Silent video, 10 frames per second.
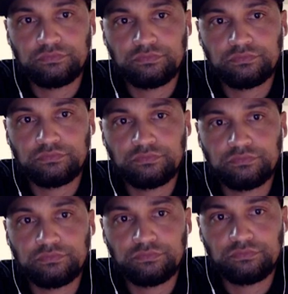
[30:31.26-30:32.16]

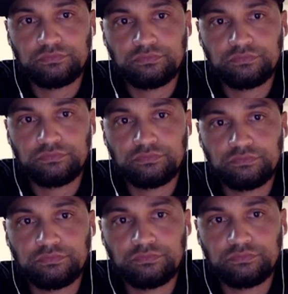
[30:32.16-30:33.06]

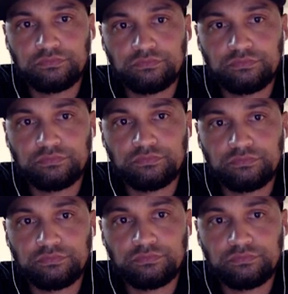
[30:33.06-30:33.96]

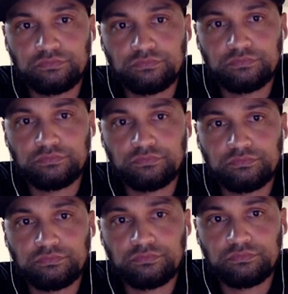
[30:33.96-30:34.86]

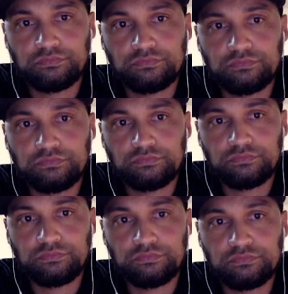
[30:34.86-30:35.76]

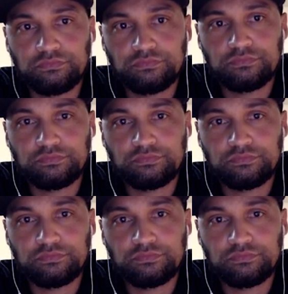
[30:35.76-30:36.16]
[no speech]